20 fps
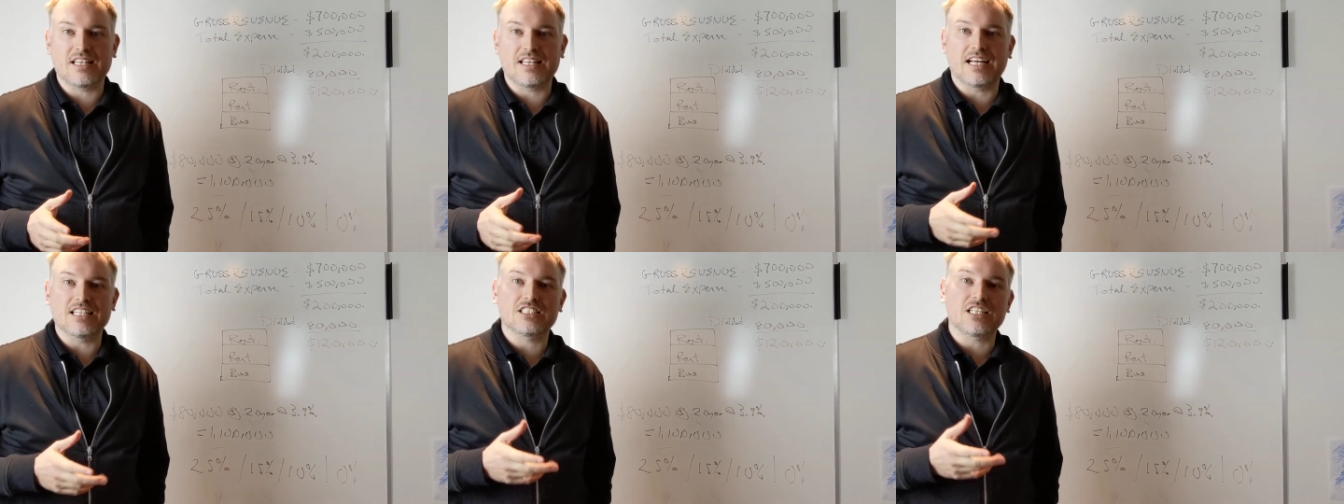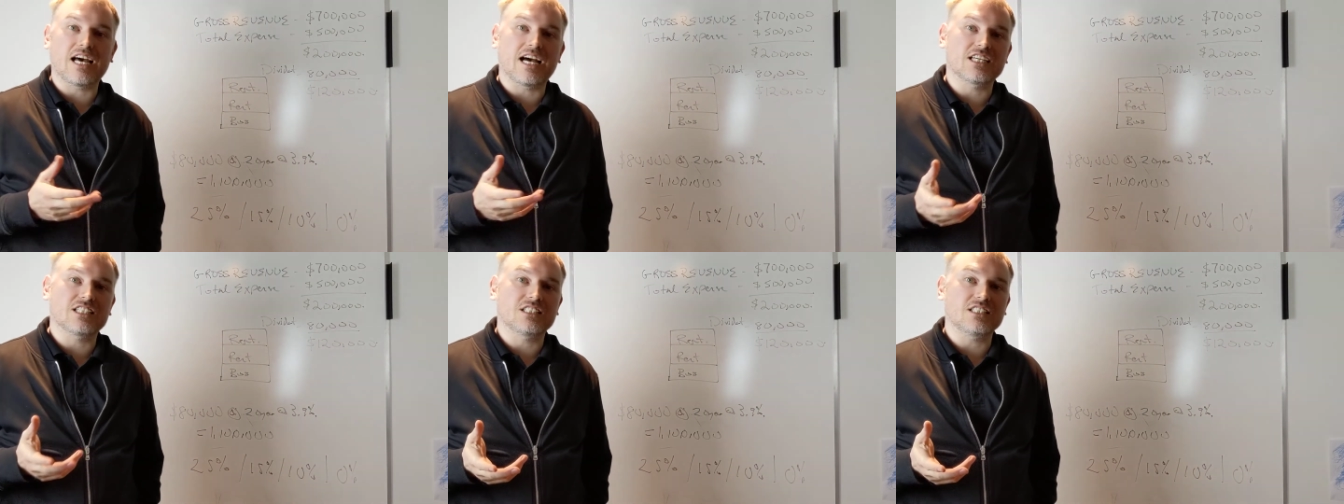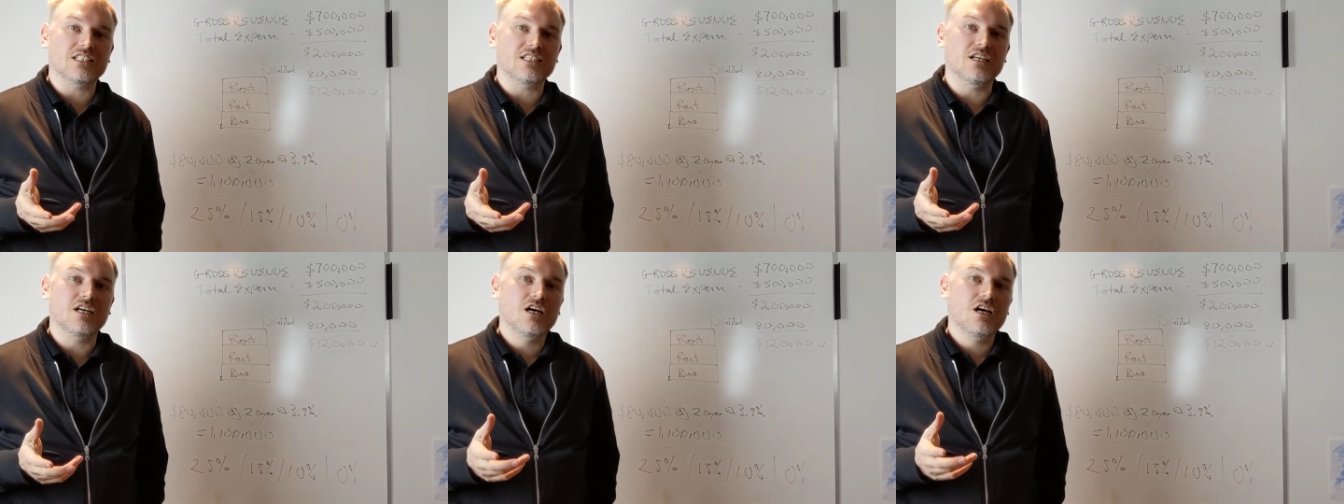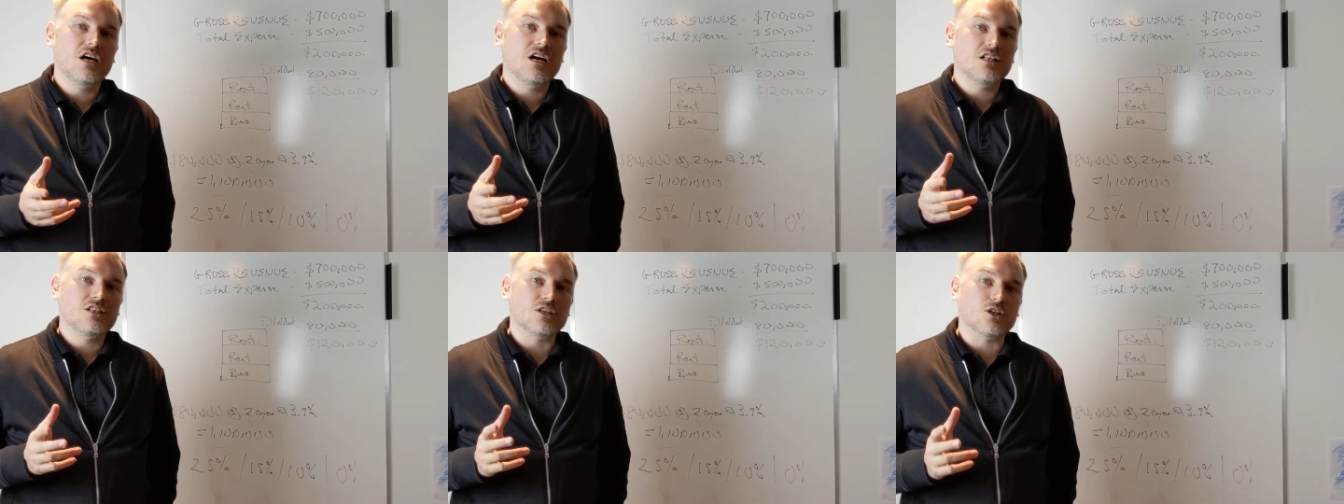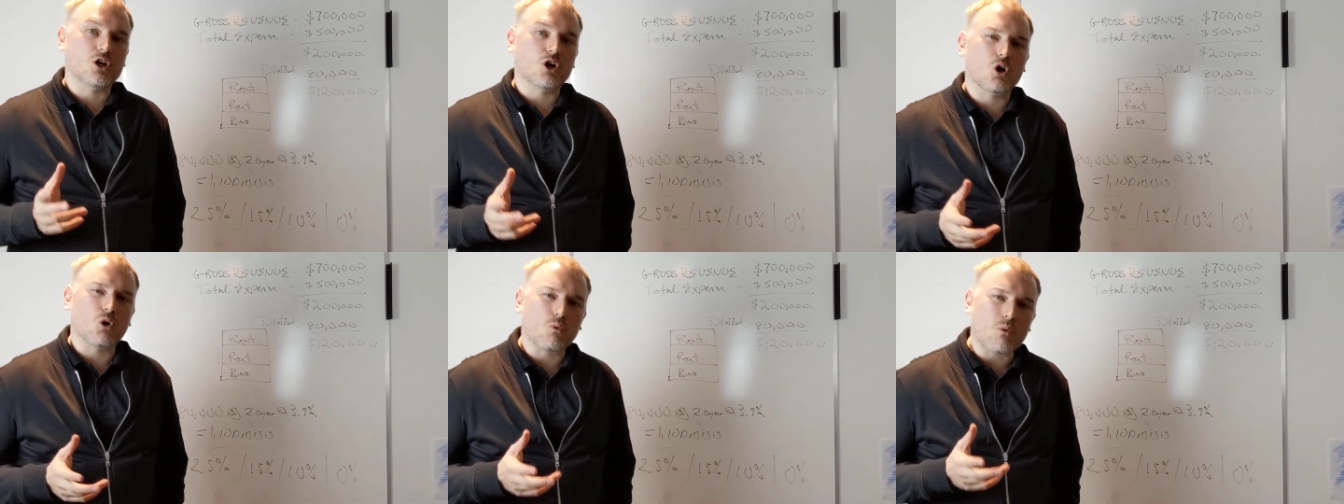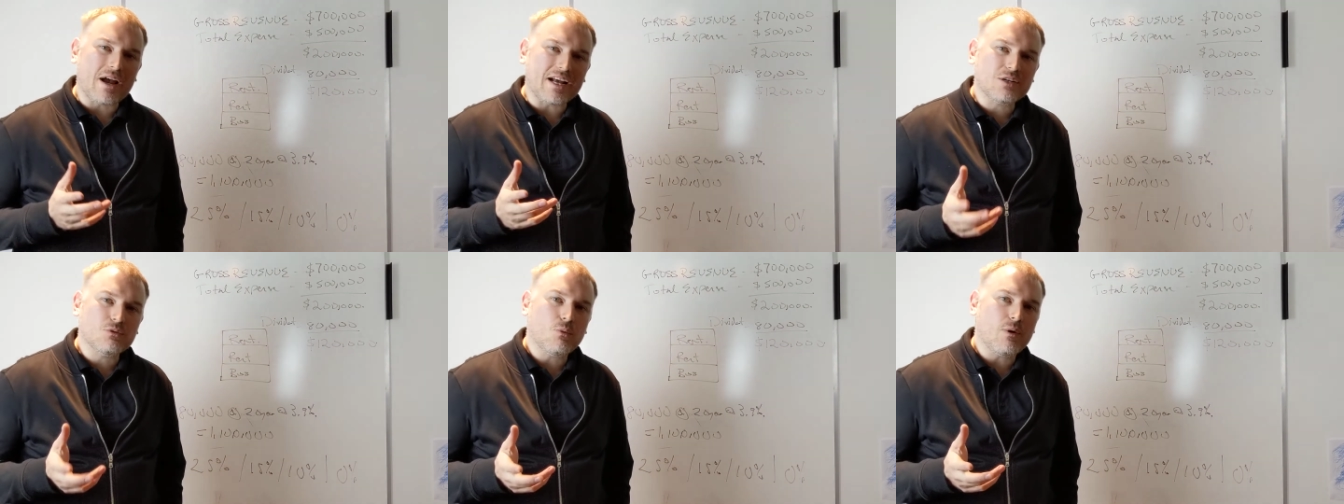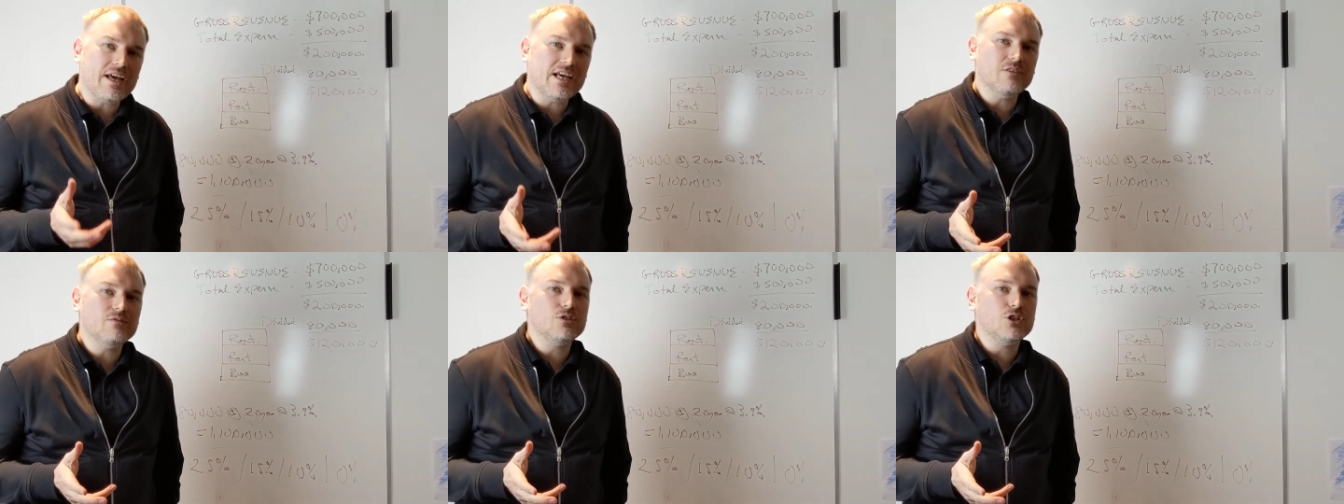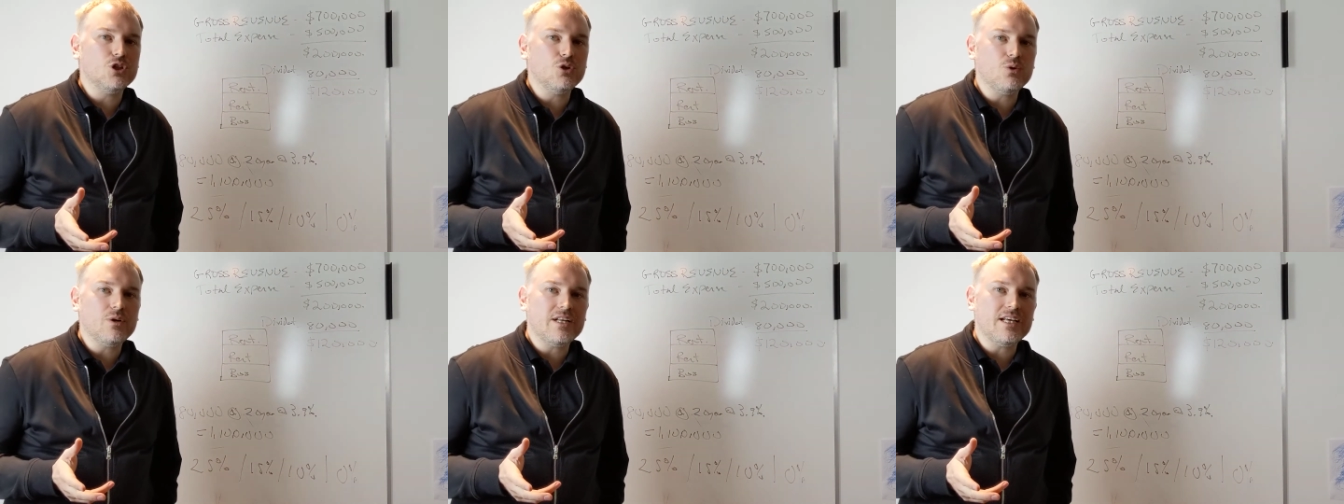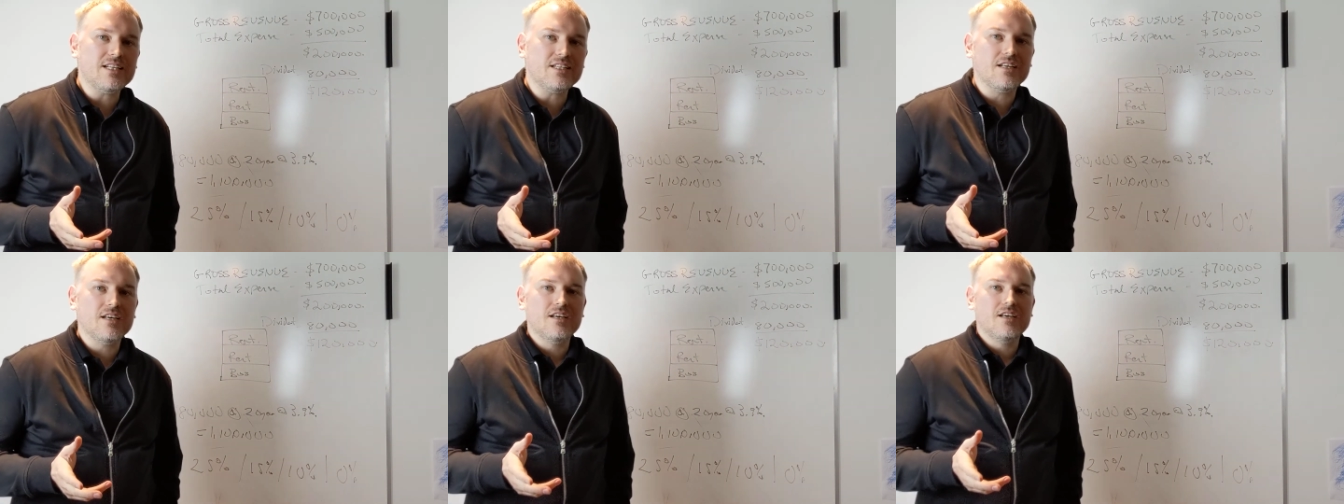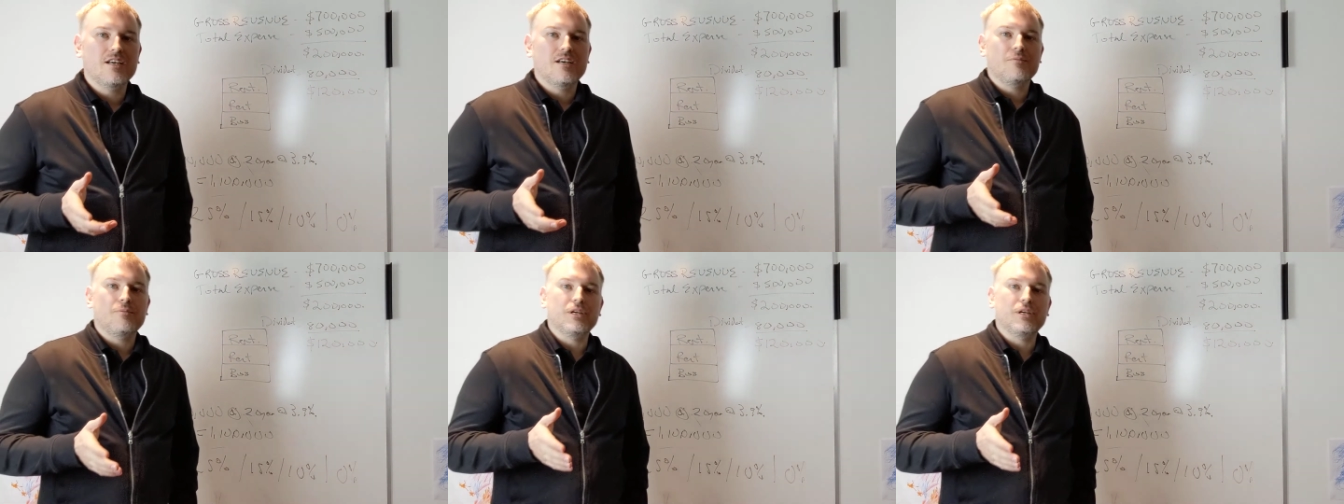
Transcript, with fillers: and that's actually the correct way of doing it,